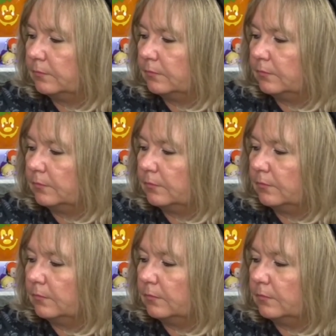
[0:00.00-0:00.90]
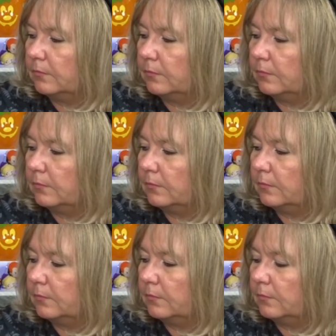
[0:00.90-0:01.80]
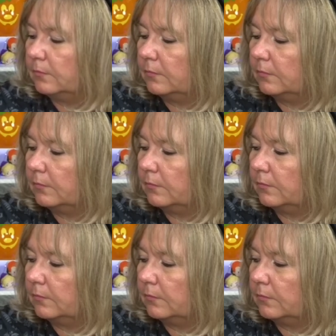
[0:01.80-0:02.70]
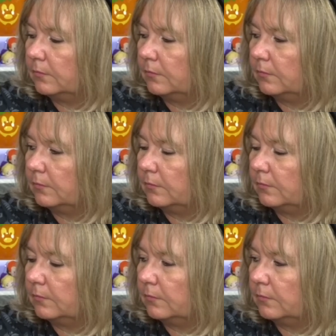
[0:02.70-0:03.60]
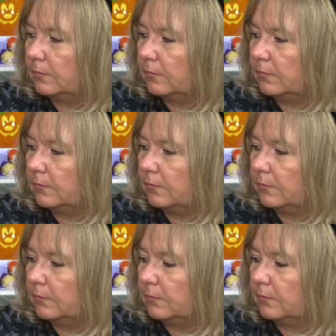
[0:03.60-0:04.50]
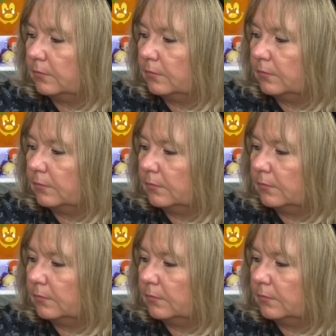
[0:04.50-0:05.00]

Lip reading: [no speech]